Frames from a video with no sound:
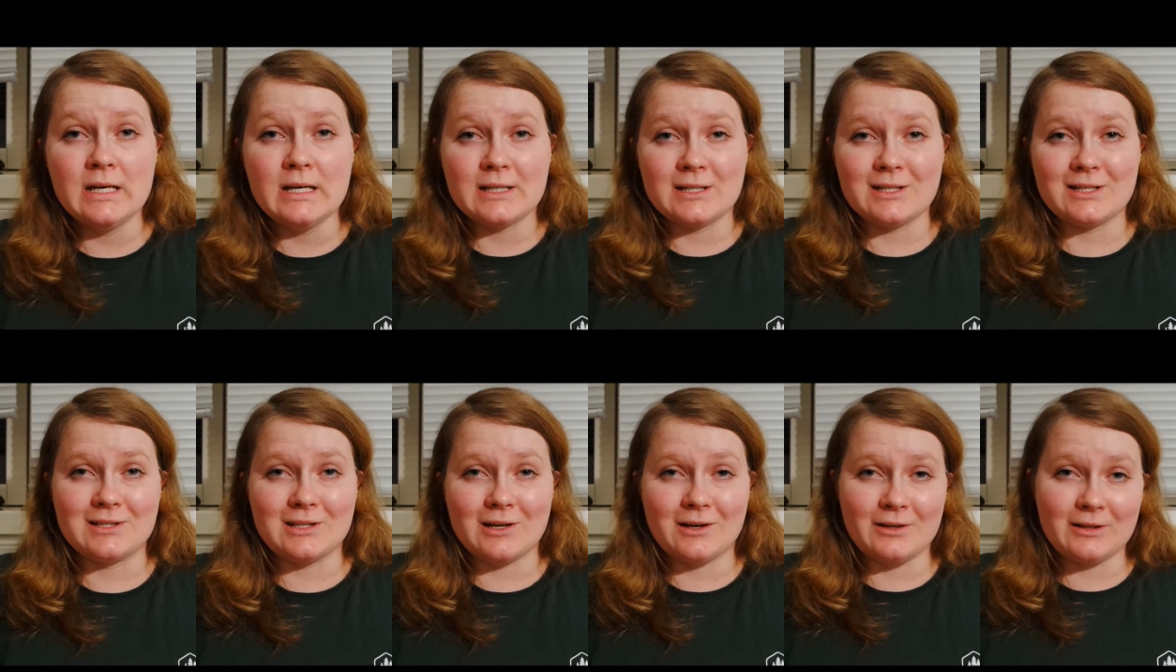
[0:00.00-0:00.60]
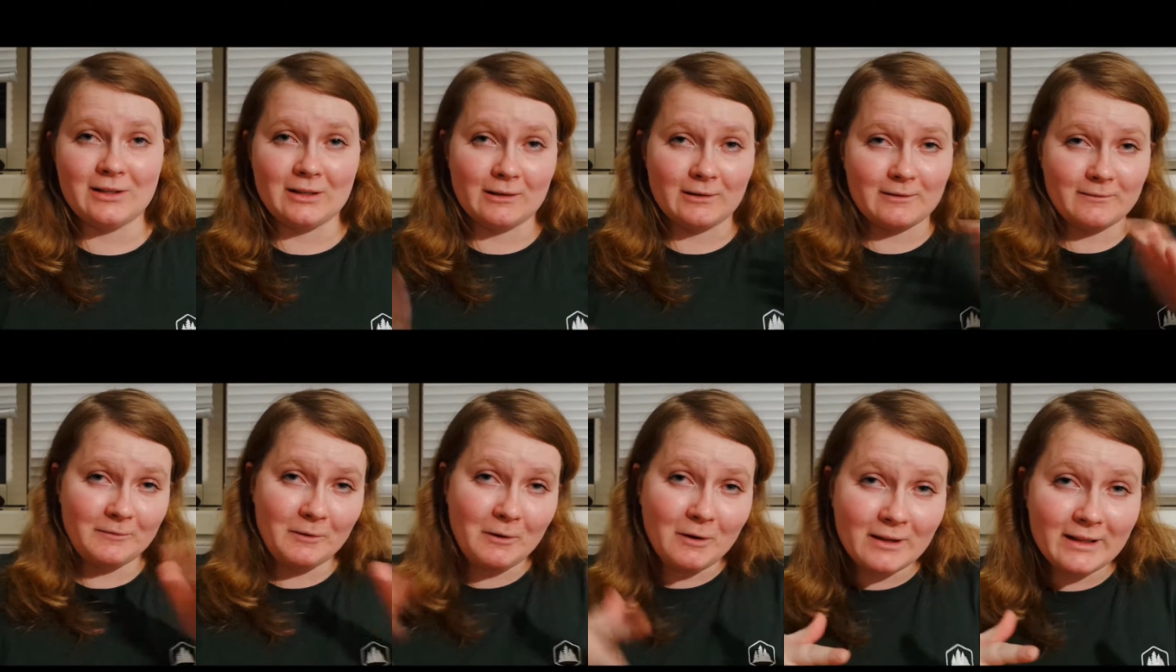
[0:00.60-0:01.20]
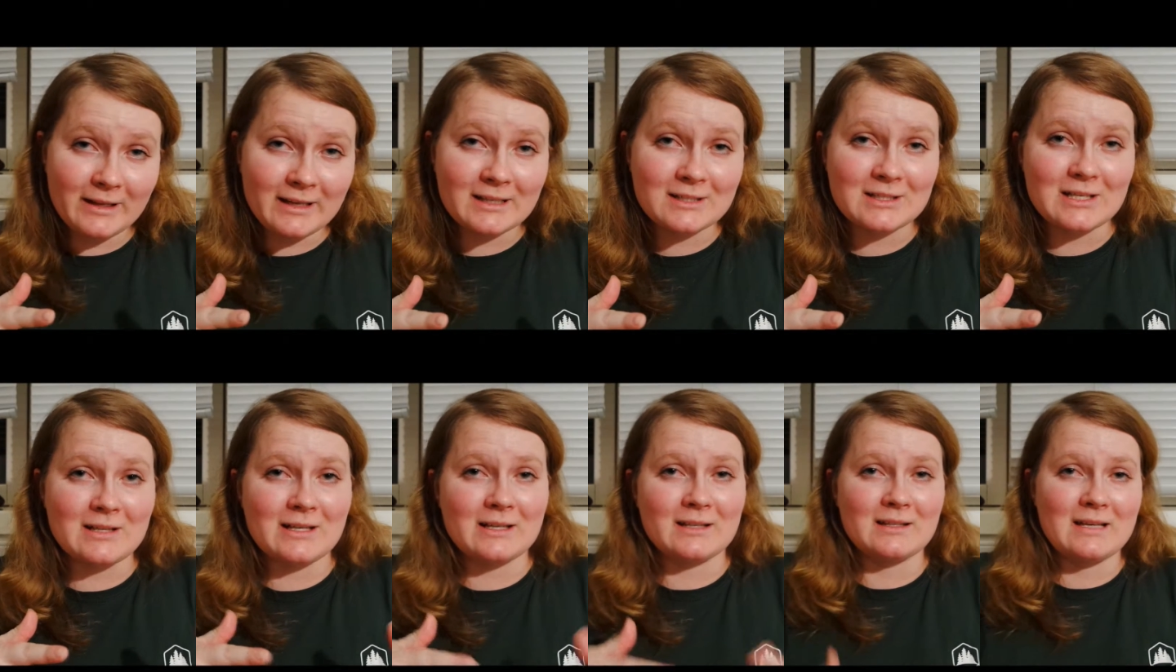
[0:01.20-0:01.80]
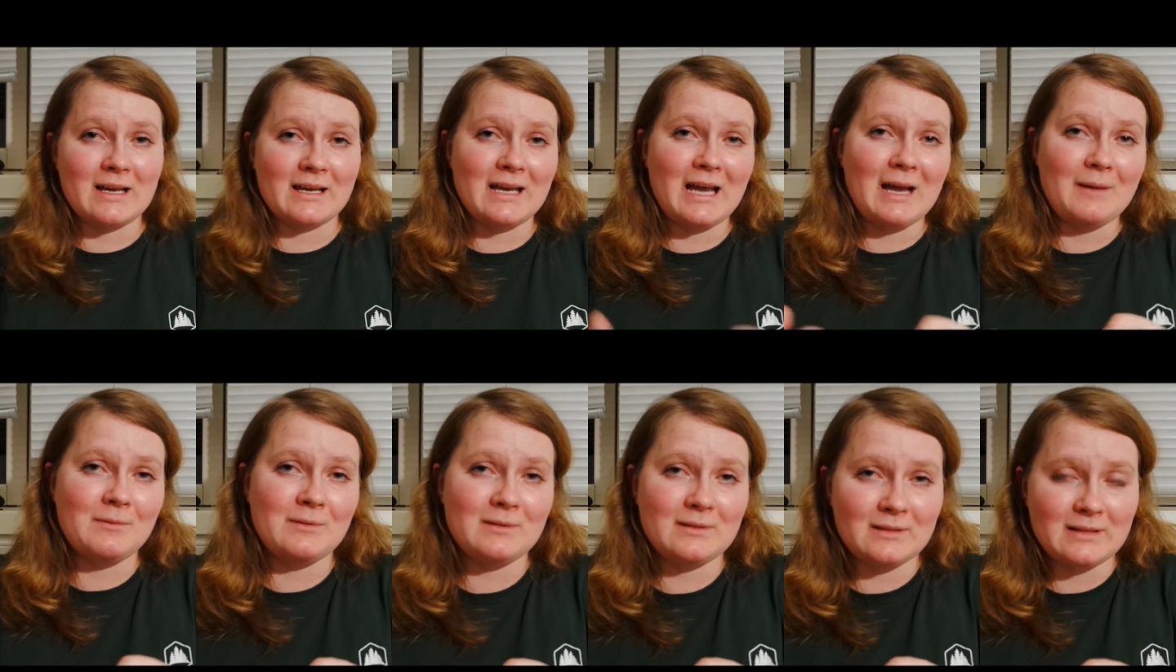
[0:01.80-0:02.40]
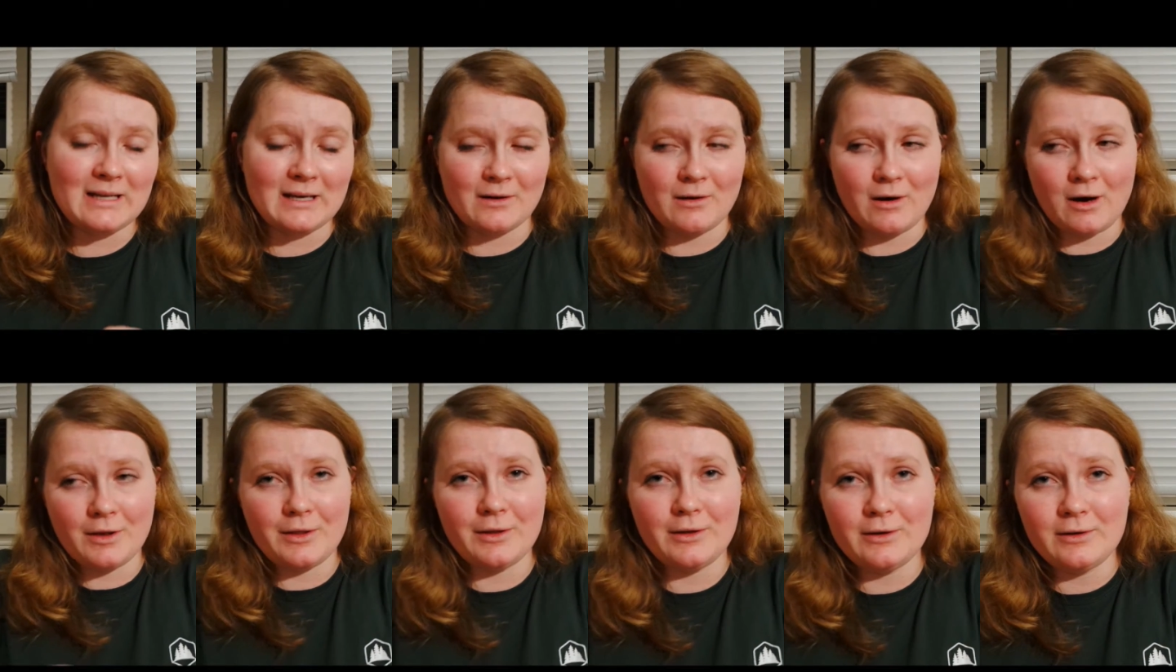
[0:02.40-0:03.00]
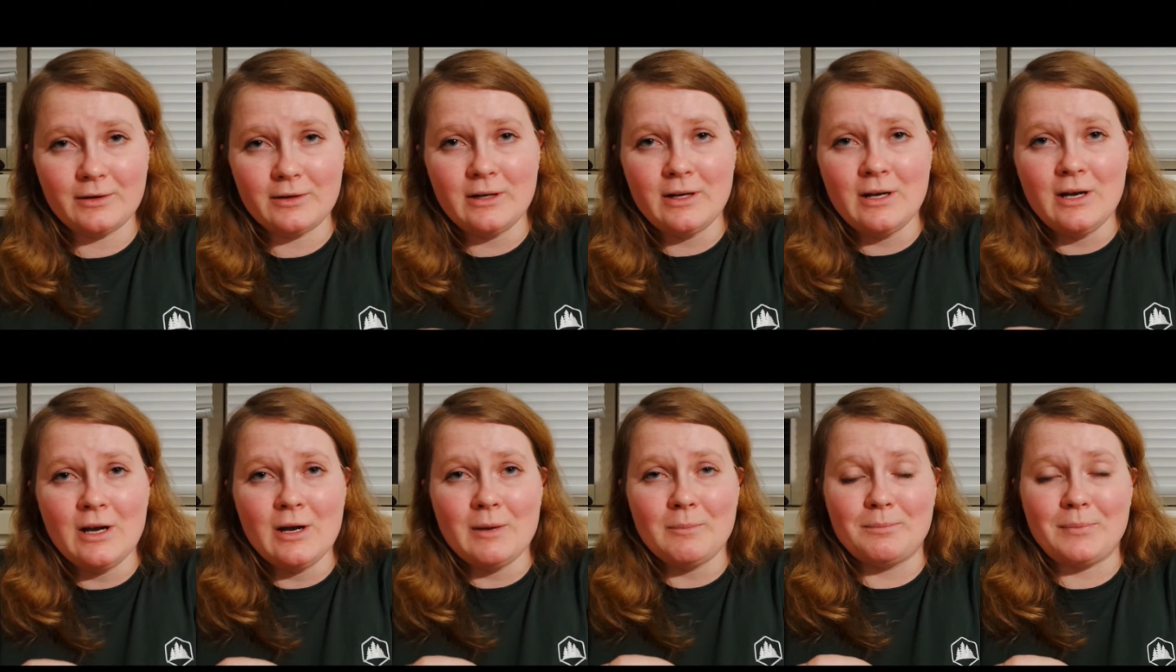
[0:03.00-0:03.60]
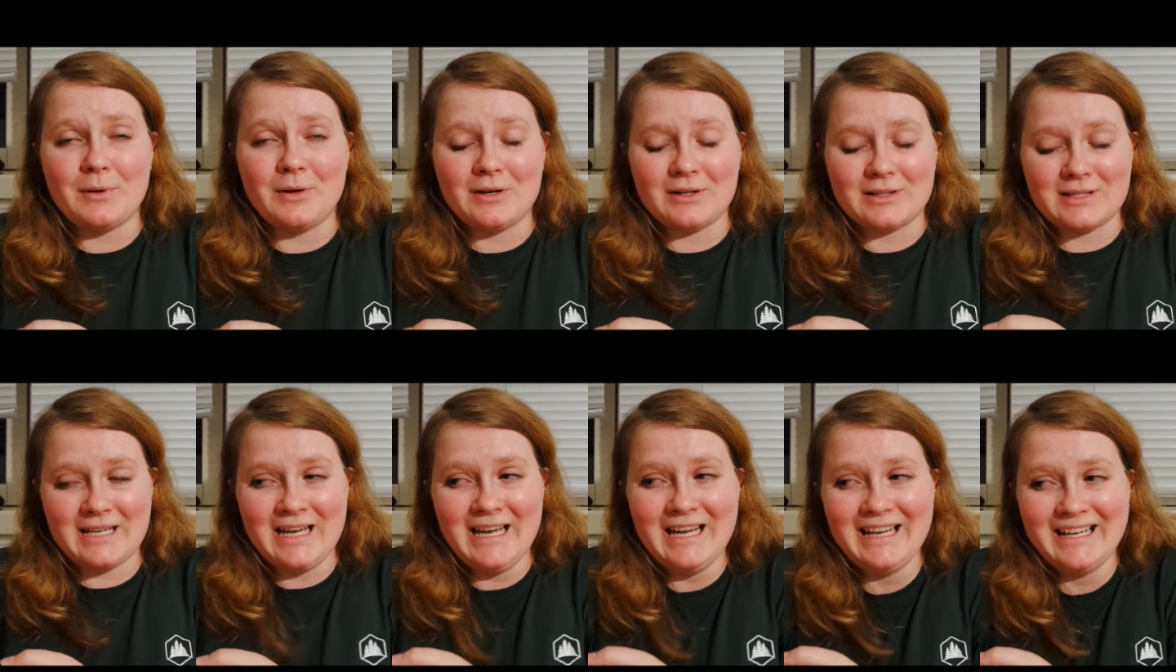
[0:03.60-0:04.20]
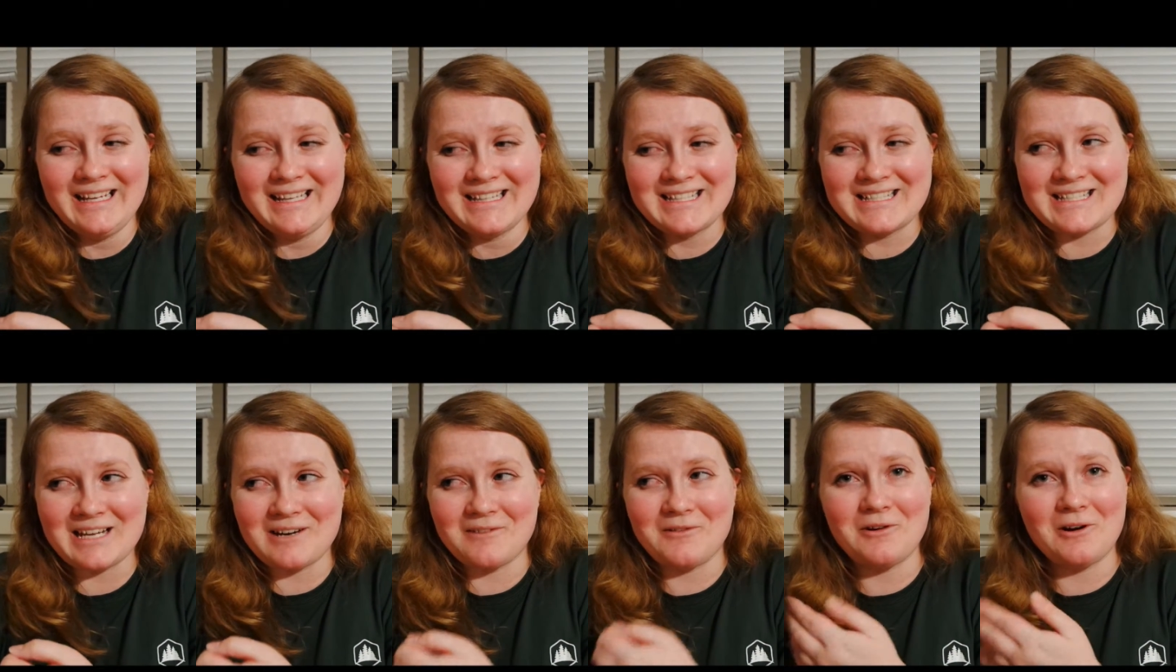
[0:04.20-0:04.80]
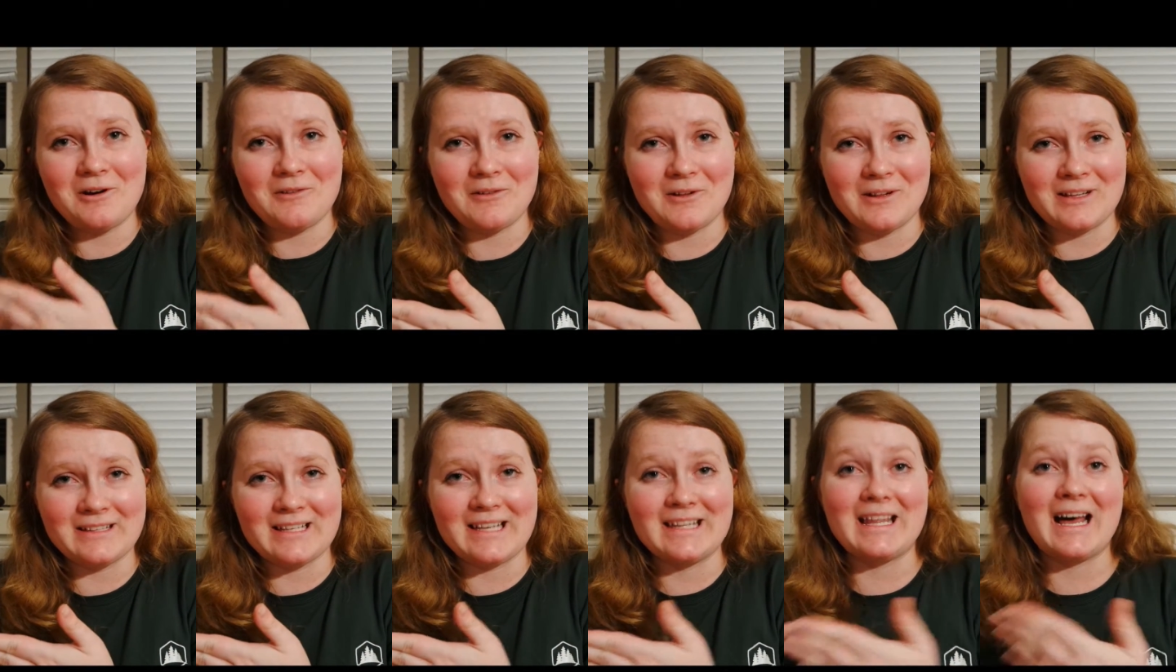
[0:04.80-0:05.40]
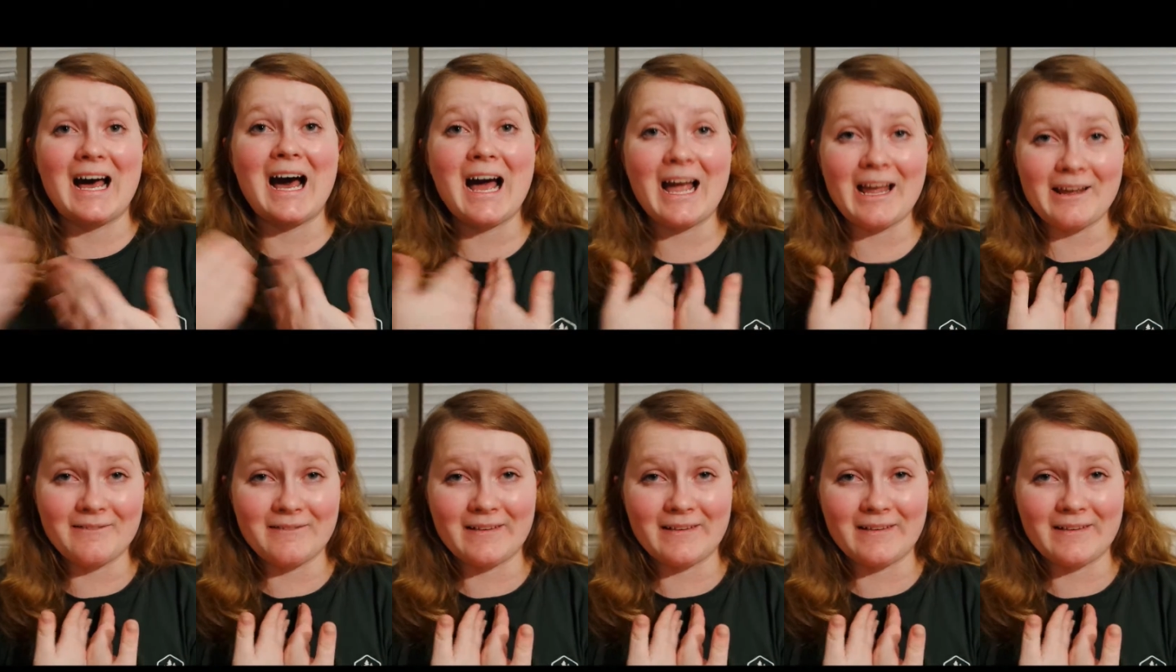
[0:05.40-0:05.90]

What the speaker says: she's starting like falling, so like I caught her, but instead of her falling, then I